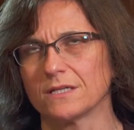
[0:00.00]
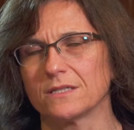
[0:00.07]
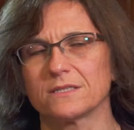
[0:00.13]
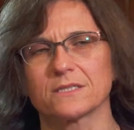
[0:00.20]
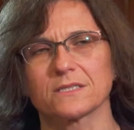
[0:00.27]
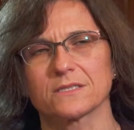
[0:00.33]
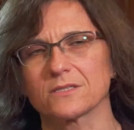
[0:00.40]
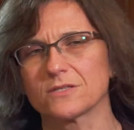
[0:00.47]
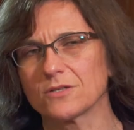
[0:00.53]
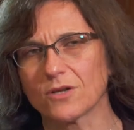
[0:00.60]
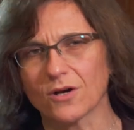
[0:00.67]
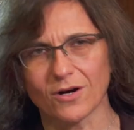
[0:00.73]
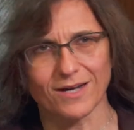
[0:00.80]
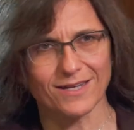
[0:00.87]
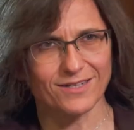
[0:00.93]
does
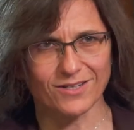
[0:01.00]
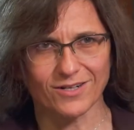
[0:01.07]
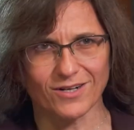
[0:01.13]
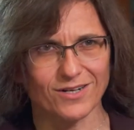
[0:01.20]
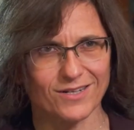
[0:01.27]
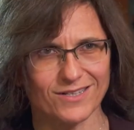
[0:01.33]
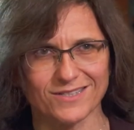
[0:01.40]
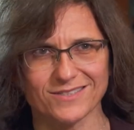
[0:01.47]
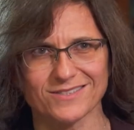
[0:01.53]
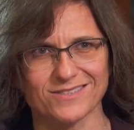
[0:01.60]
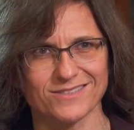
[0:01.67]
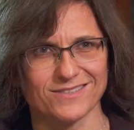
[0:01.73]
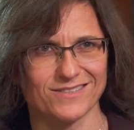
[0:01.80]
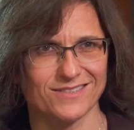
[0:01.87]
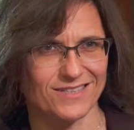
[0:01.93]
not
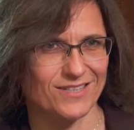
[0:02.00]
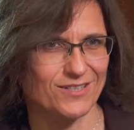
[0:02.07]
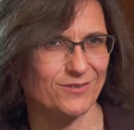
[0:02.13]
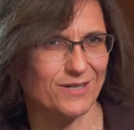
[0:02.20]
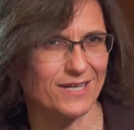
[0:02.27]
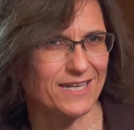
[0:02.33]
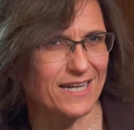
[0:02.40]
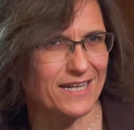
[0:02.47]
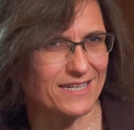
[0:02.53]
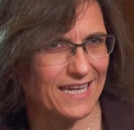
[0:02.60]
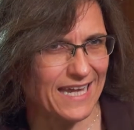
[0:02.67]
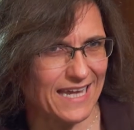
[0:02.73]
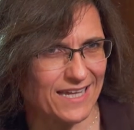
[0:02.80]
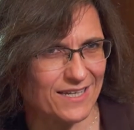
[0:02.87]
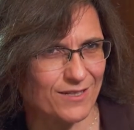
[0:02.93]
cause, you know, an
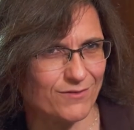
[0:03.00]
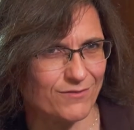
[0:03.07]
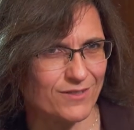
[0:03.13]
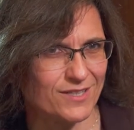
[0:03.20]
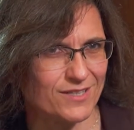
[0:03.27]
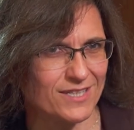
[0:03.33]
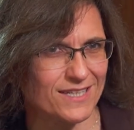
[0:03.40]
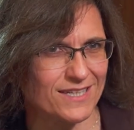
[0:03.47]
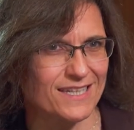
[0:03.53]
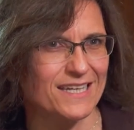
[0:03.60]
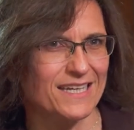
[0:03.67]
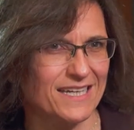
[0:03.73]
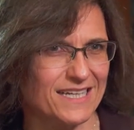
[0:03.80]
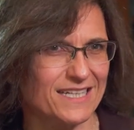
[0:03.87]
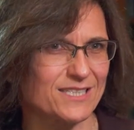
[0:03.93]
uncanny feeling.
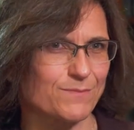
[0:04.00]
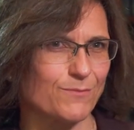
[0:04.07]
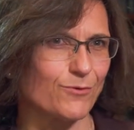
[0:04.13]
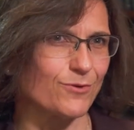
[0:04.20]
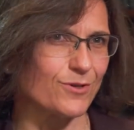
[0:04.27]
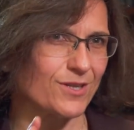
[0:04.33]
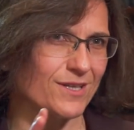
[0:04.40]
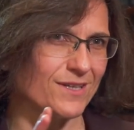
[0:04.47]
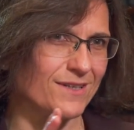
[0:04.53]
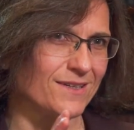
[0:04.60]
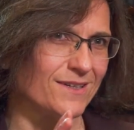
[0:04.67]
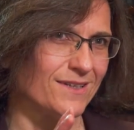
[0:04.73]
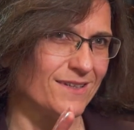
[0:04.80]
It's more the